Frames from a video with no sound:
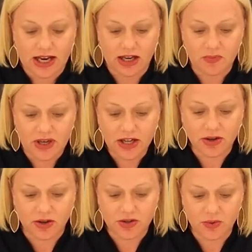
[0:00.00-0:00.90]
And
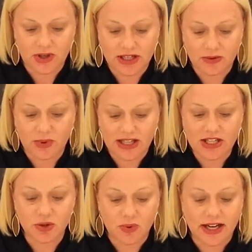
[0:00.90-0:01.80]
Peter, we
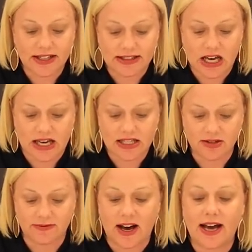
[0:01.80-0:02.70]
need to recognize
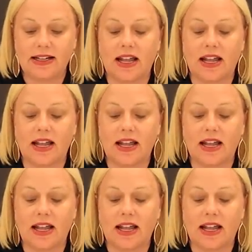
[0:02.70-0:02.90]
the fine